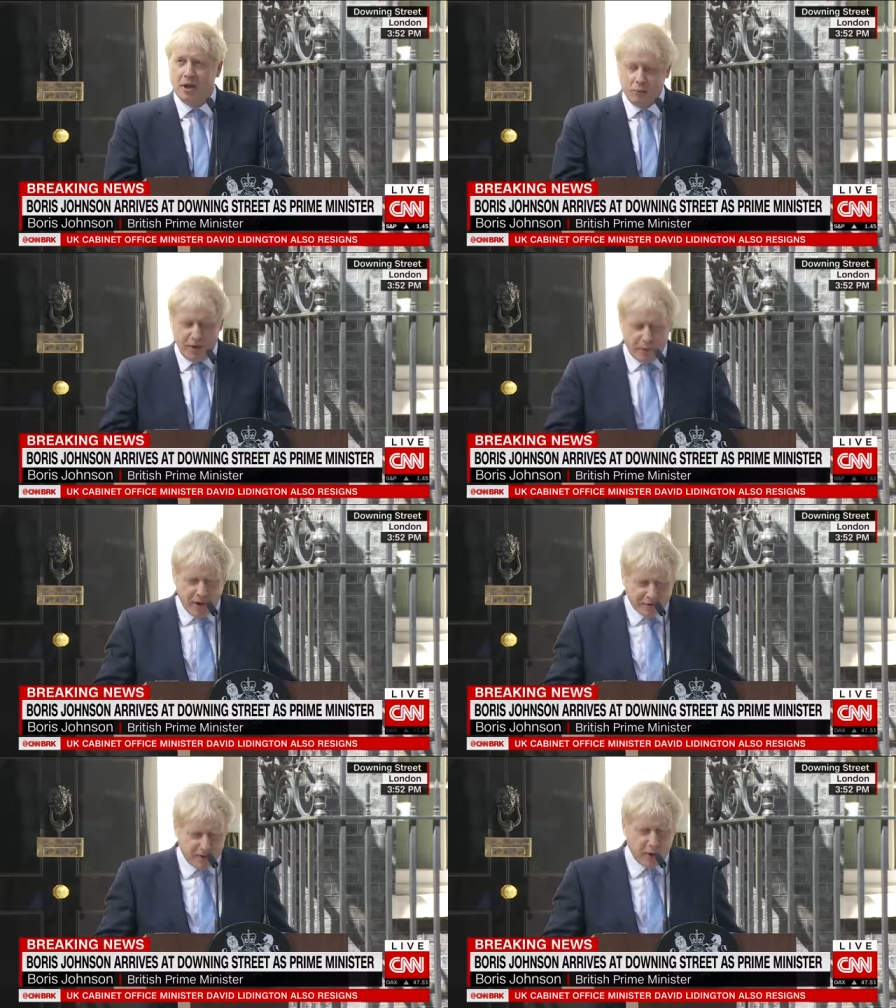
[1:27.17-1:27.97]
with the
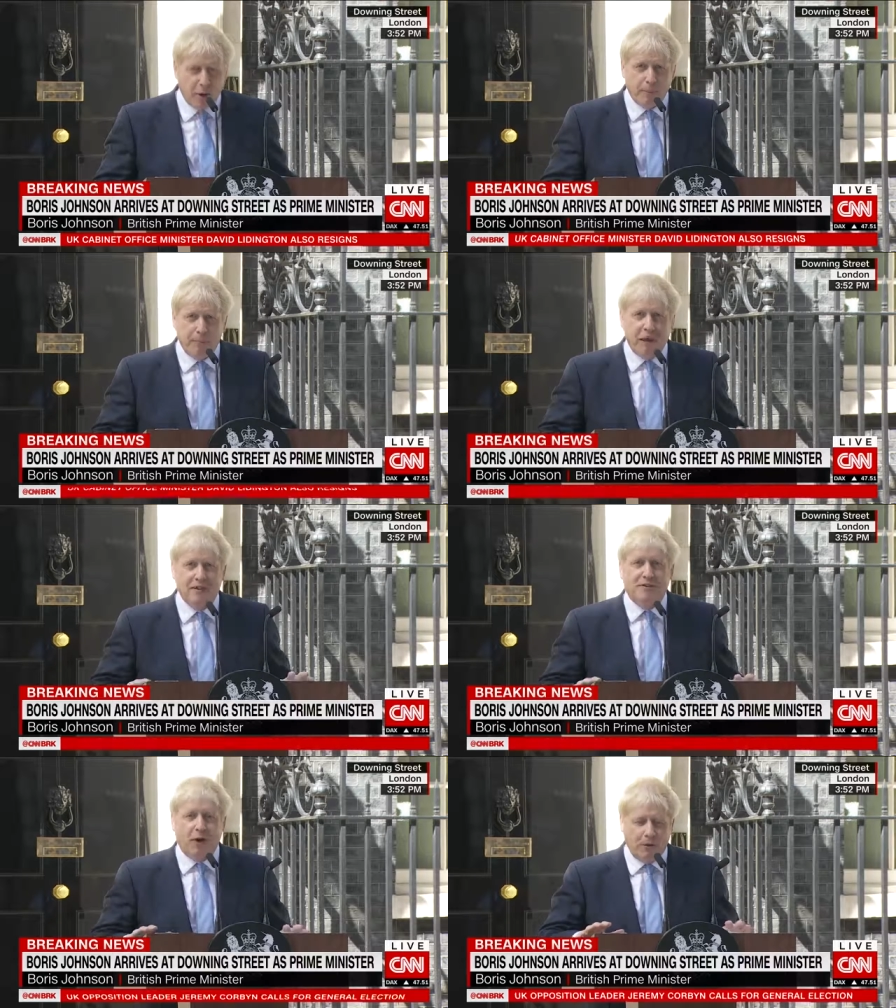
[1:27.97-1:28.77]
rest of Europe,
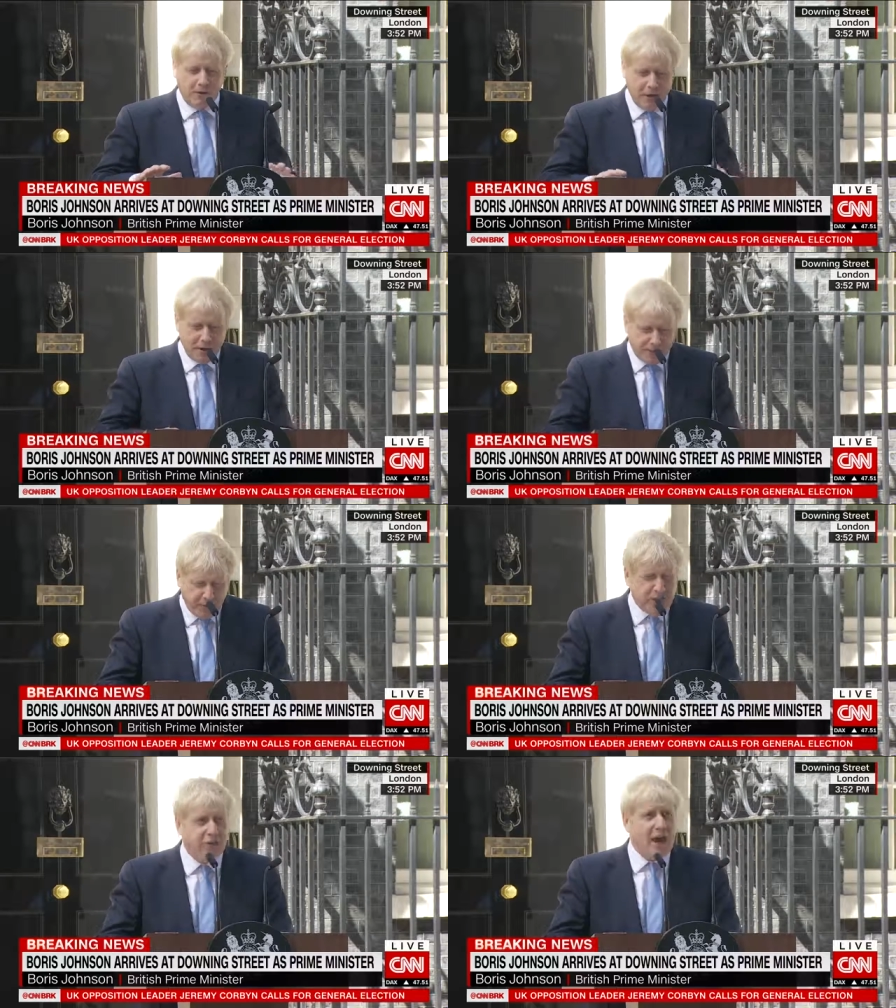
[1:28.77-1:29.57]
based on
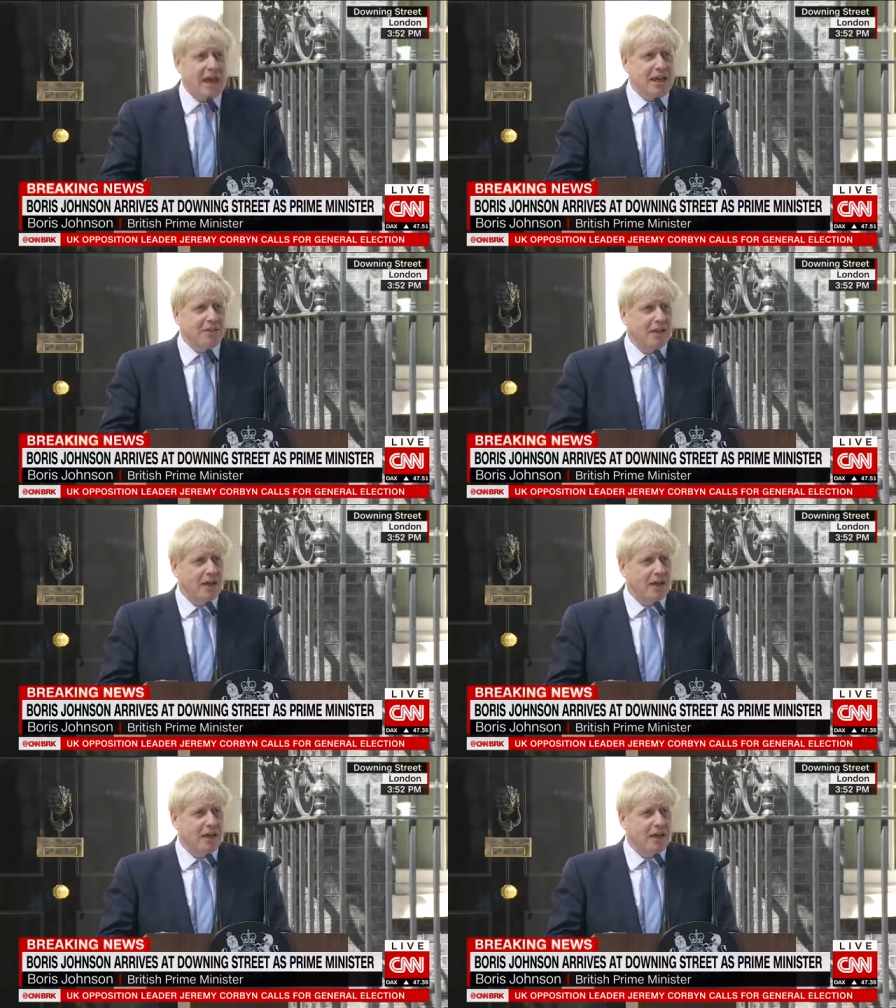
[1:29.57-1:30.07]
free trade